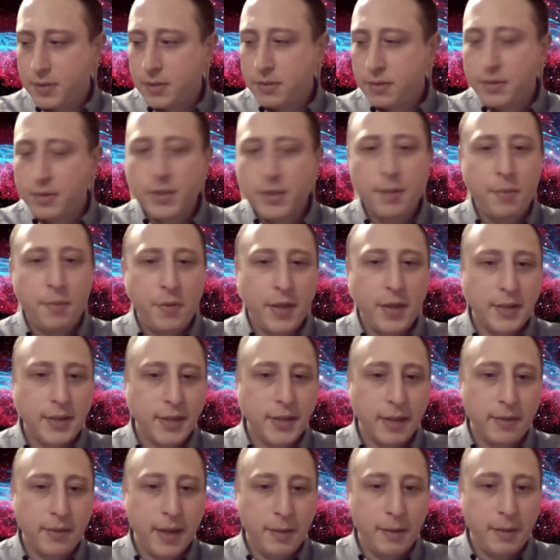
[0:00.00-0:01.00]
simple things
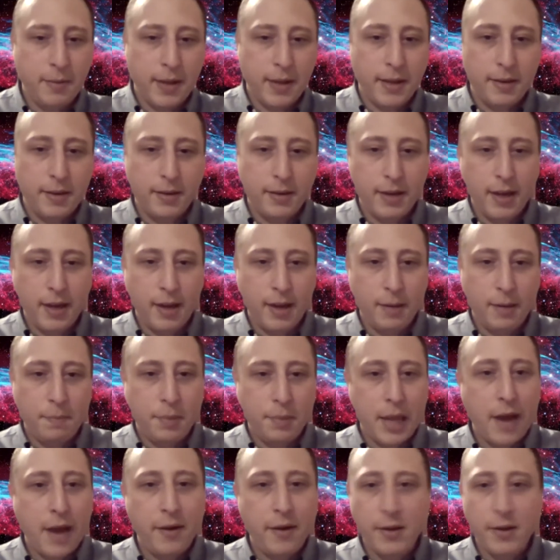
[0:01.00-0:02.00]
like like like uh,
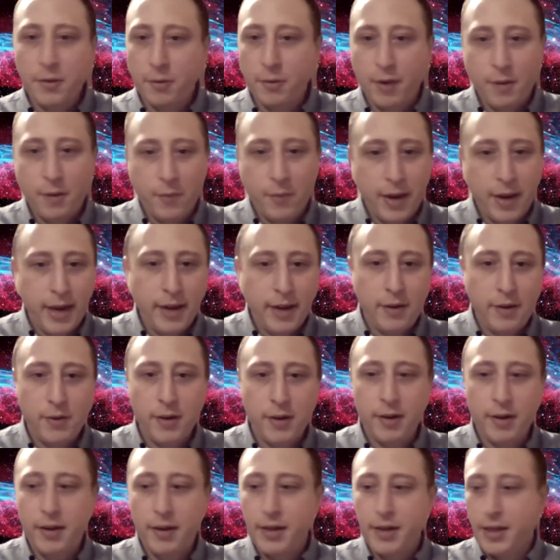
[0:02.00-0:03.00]
plowing the runway
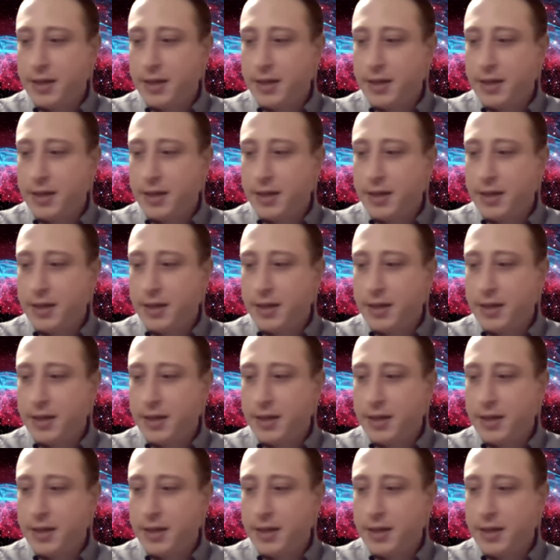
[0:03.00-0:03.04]
or